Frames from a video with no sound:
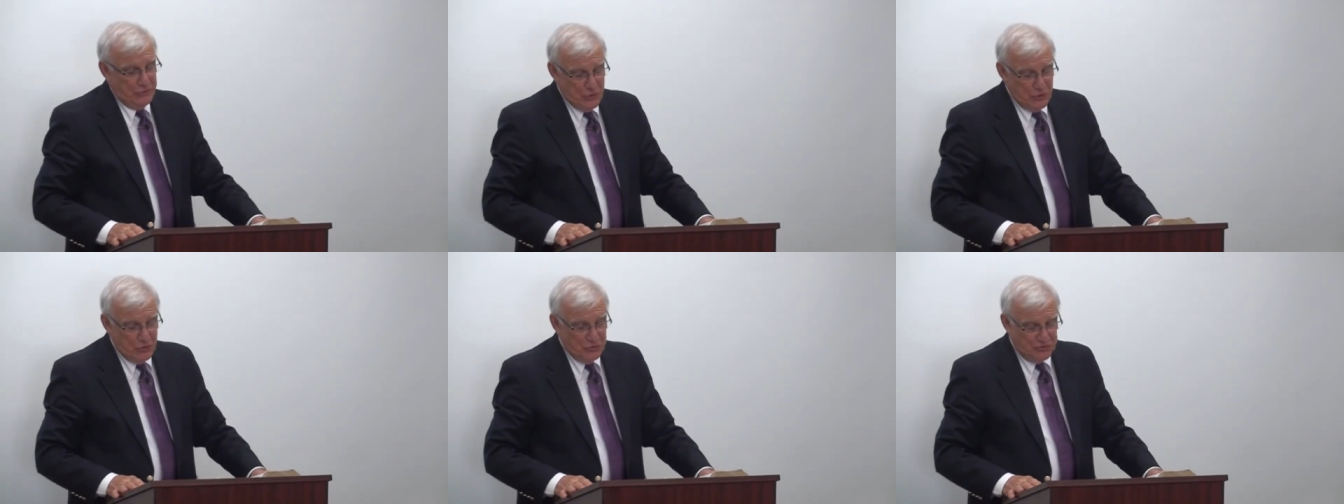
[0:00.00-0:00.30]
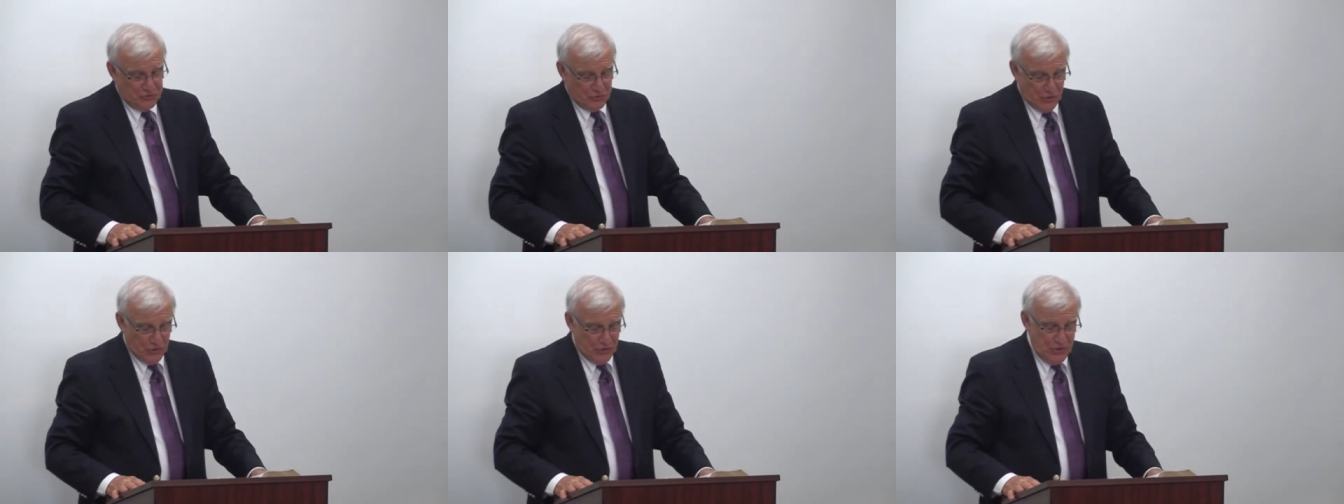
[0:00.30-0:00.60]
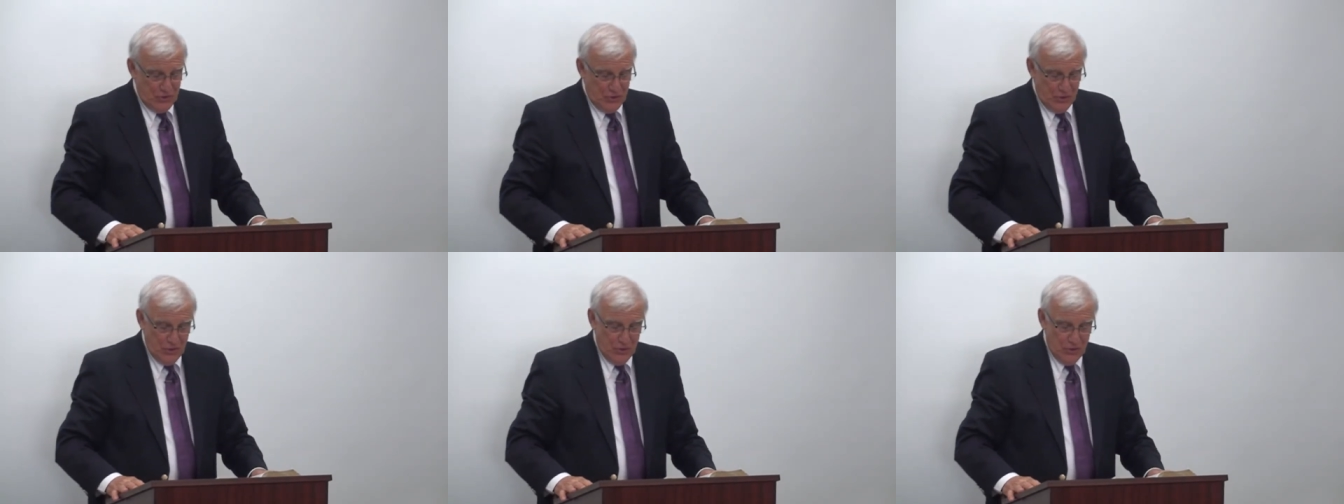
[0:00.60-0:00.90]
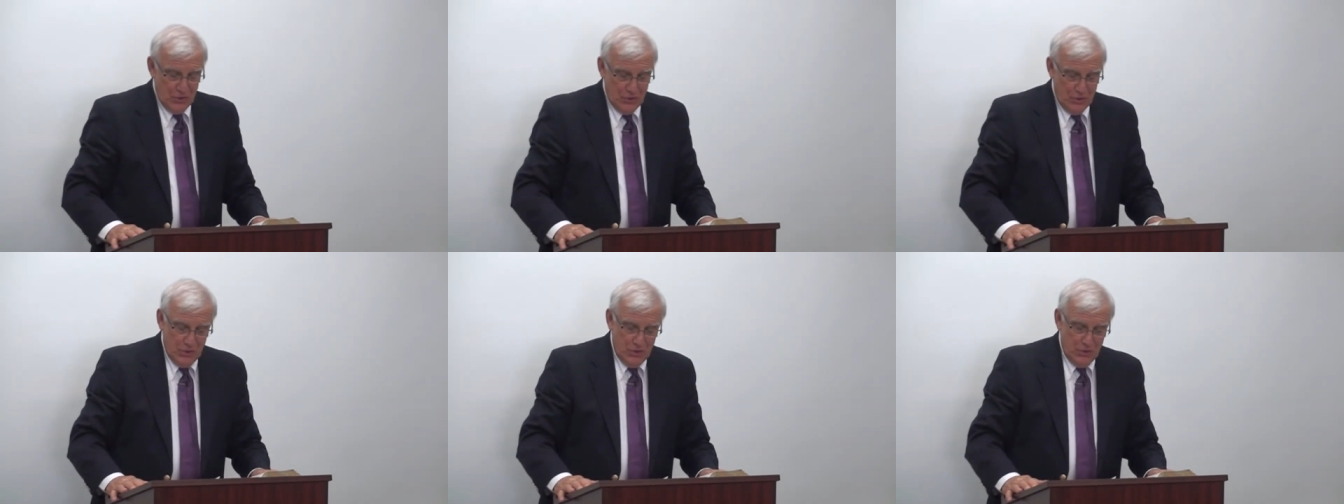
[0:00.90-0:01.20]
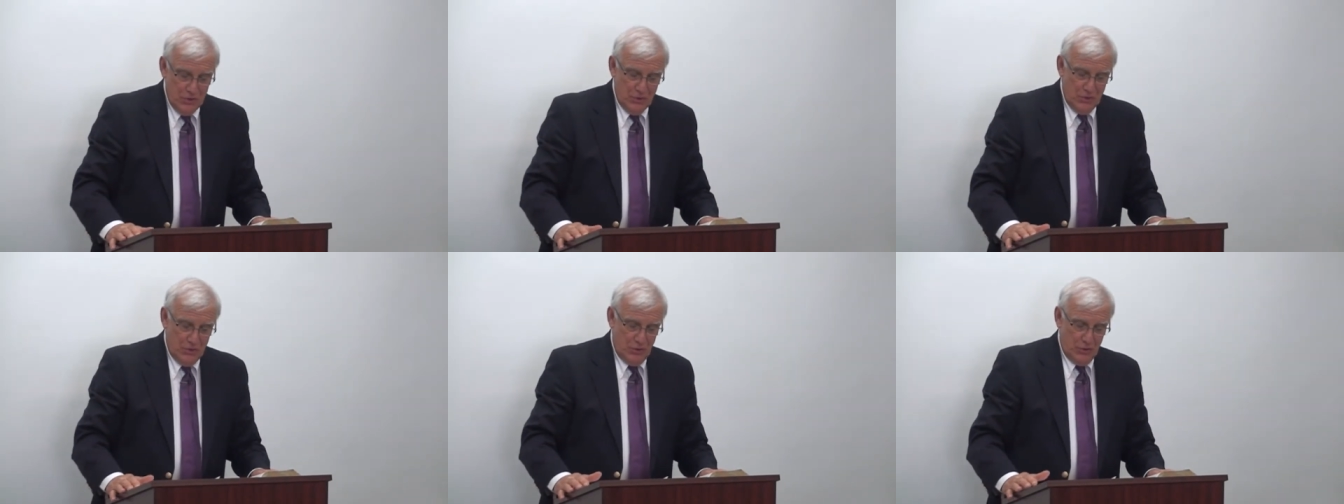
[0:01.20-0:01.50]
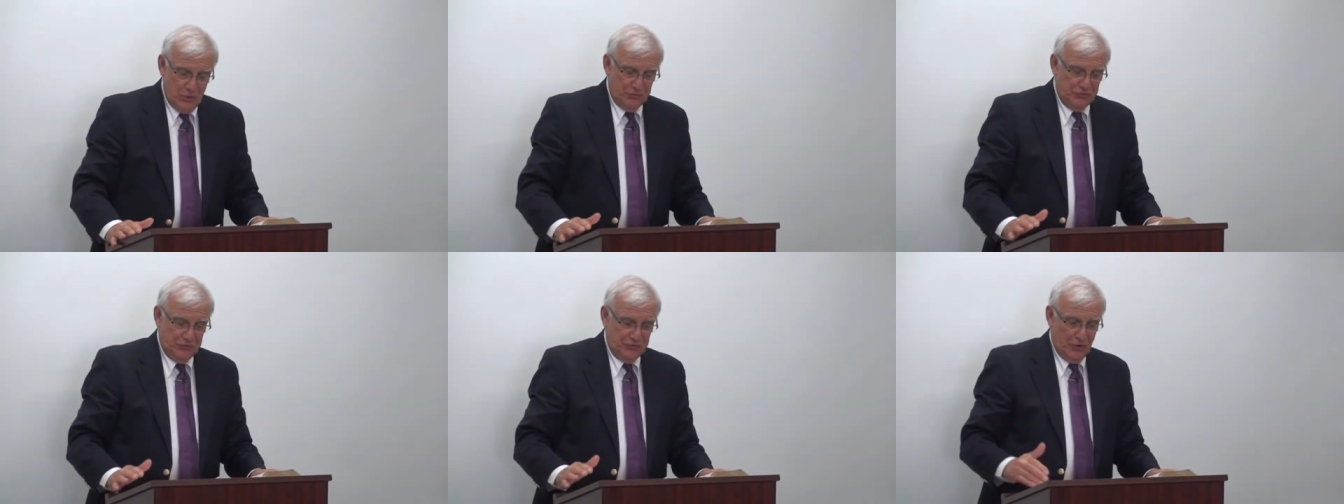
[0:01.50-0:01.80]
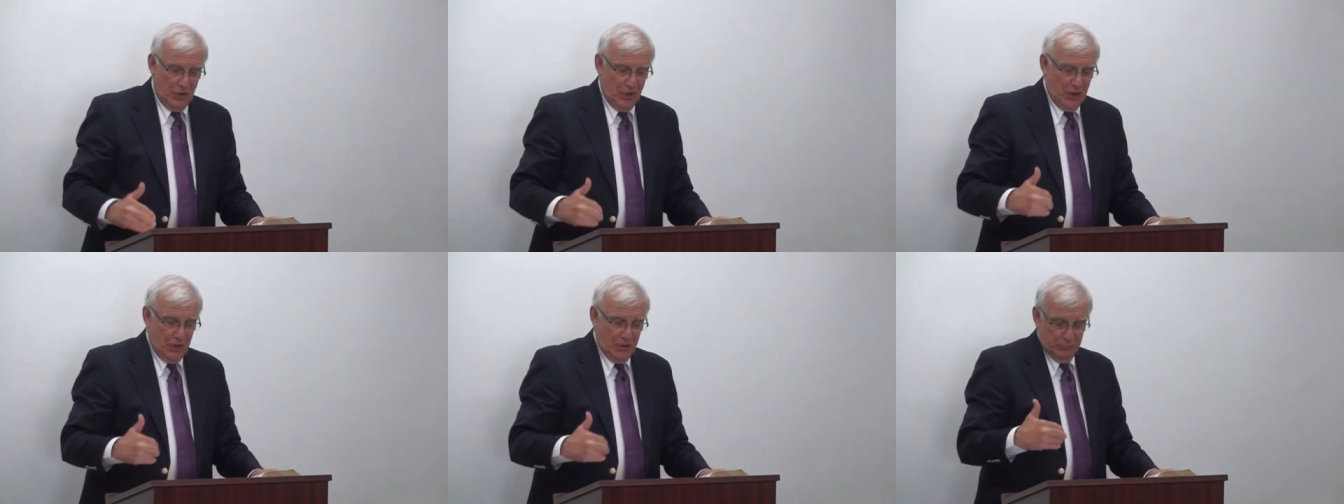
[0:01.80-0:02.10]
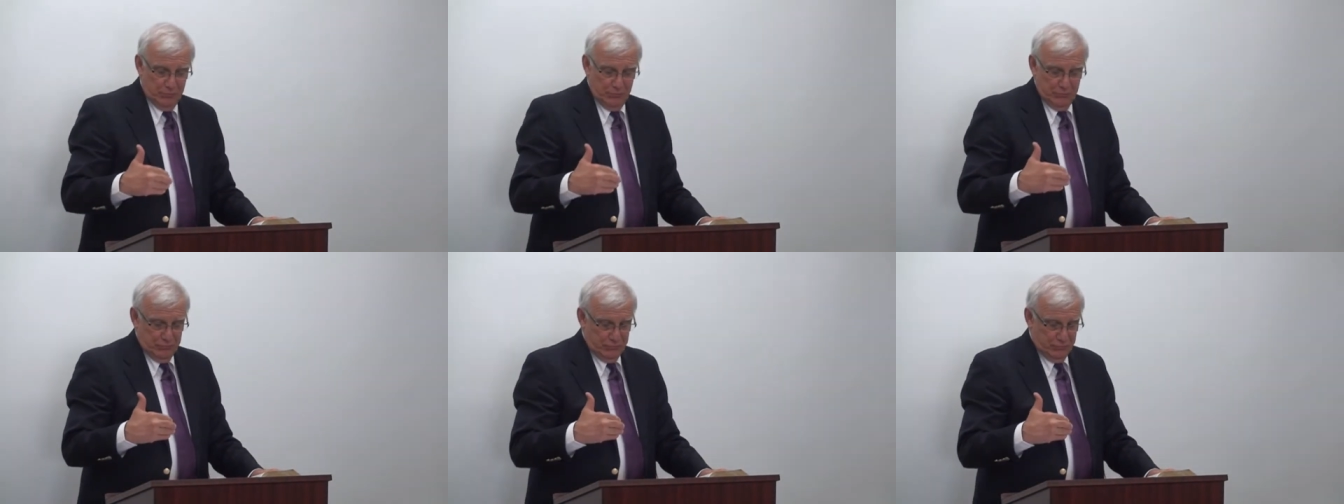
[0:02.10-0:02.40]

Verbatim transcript: usually is uh,